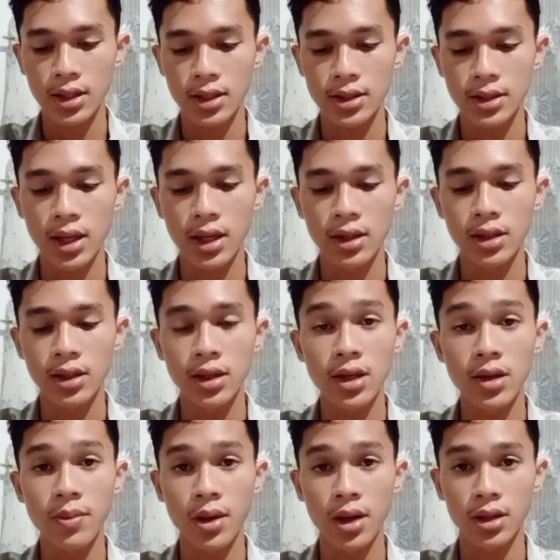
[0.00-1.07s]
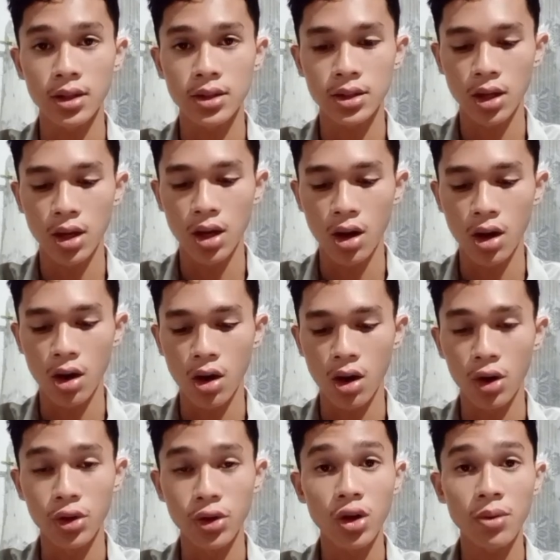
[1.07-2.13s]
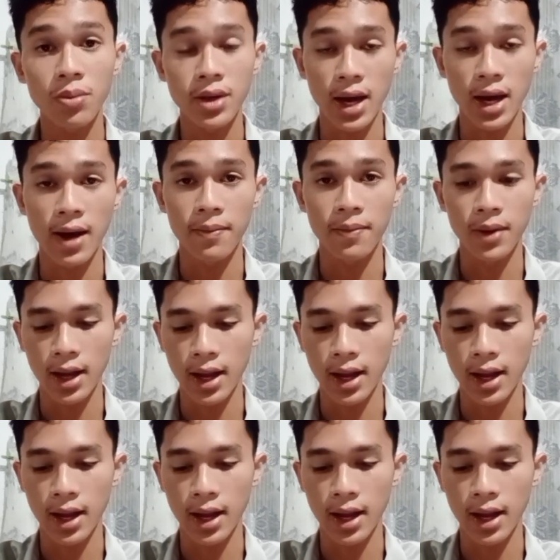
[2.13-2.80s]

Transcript: send emails on your behalf.